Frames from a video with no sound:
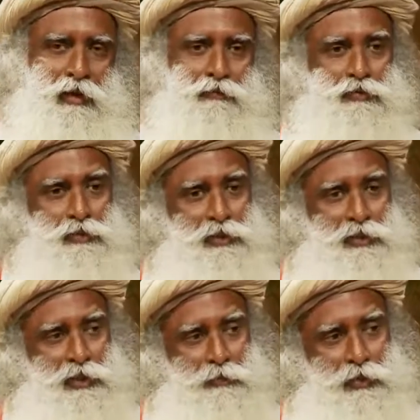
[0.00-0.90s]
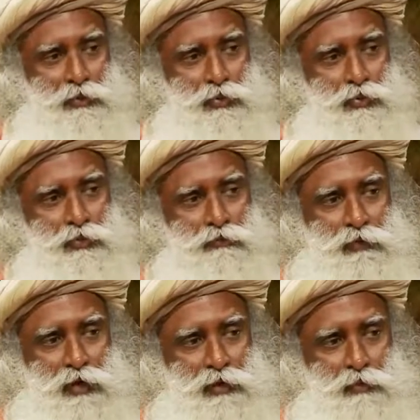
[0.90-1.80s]
feudalistic means who your
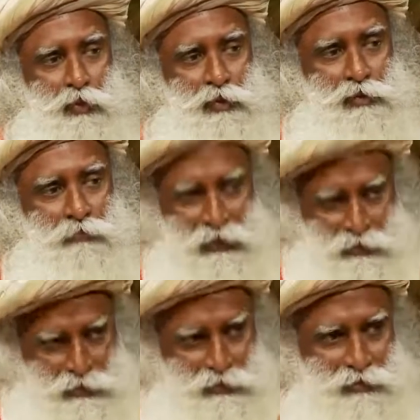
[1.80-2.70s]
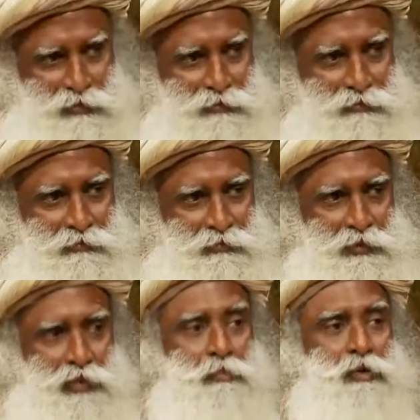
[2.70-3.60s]
father was matters.
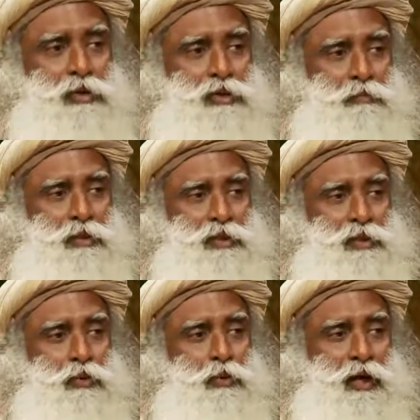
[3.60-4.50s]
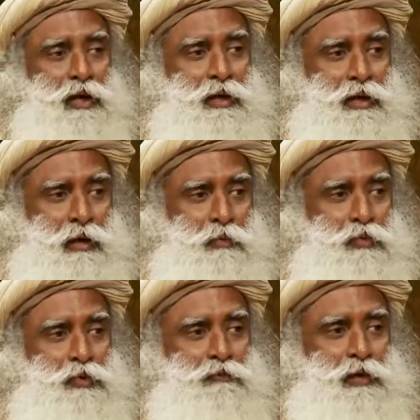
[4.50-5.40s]
Democracy means I don't care a damn
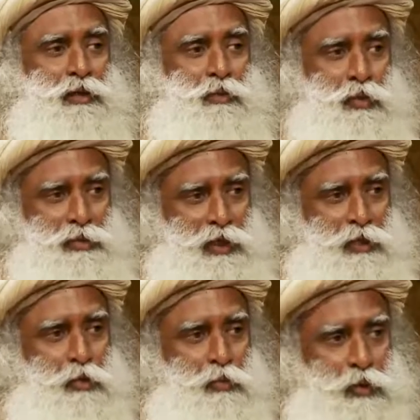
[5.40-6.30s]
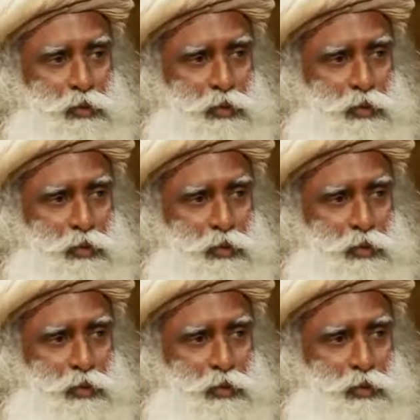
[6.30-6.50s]
who your father was, I don't want to